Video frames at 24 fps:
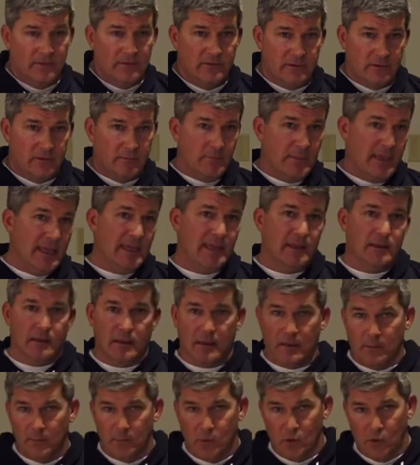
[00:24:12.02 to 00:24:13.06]
to make
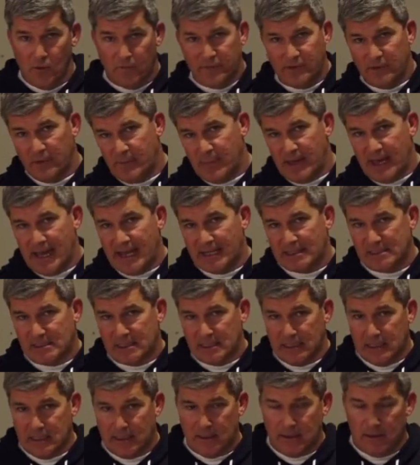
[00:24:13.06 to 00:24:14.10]
a move to the
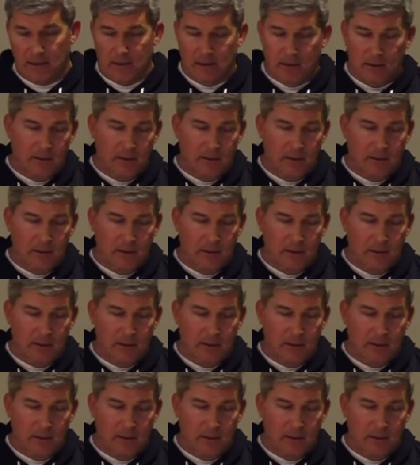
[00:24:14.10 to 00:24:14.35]
basket.